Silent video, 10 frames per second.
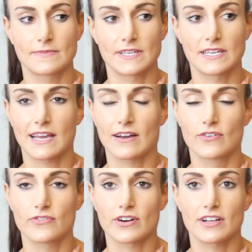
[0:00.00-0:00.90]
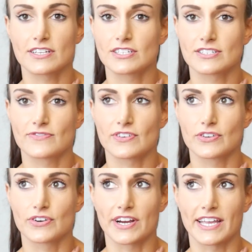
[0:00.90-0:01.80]
yeah, overall I just feel
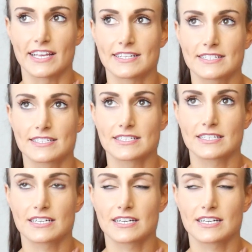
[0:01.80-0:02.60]
great.